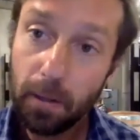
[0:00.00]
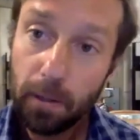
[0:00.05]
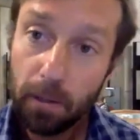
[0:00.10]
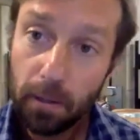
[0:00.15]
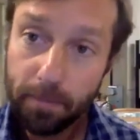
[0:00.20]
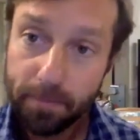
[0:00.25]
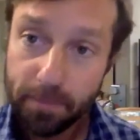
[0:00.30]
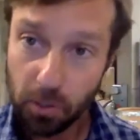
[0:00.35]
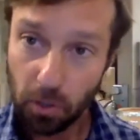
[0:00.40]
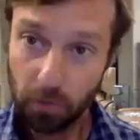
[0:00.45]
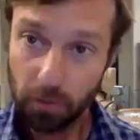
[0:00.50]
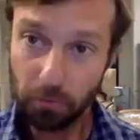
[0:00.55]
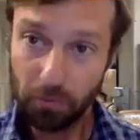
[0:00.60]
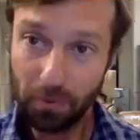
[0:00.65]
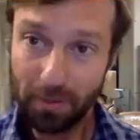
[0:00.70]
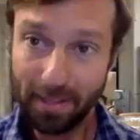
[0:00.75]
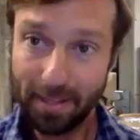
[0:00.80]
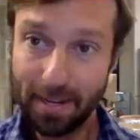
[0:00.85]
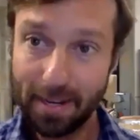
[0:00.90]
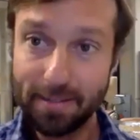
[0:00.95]
Yeah. So there
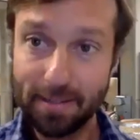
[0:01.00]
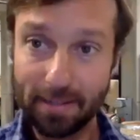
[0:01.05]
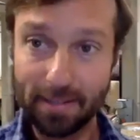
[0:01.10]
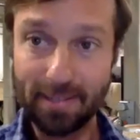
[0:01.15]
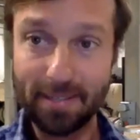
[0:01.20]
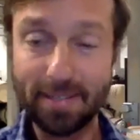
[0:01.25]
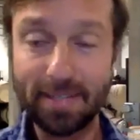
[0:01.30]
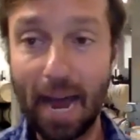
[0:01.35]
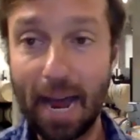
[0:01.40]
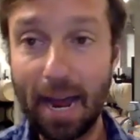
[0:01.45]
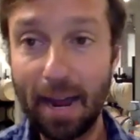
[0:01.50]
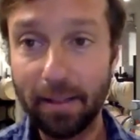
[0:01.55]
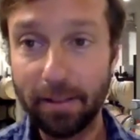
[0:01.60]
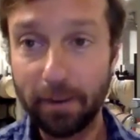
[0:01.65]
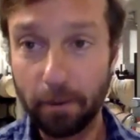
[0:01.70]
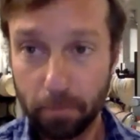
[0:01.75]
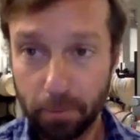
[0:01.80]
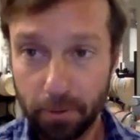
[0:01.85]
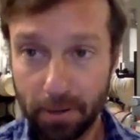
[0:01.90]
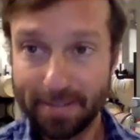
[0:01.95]
really is a style and a
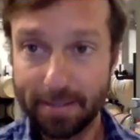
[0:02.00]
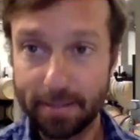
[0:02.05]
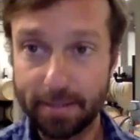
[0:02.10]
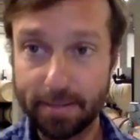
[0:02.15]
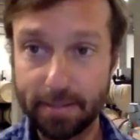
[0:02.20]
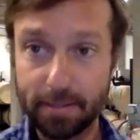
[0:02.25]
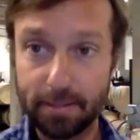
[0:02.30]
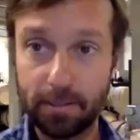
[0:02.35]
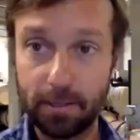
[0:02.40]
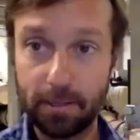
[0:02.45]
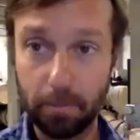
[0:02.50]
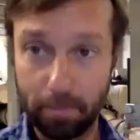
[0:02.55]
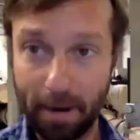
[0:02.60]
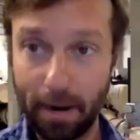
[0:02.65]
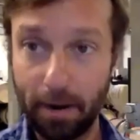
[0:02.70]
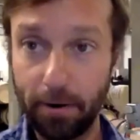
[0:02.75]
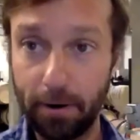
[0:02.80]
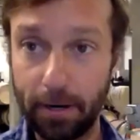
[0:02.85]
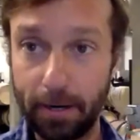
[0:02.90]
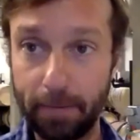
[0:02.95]
presence to
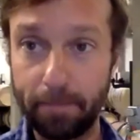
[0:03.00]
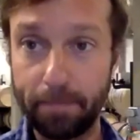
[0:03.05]
pairing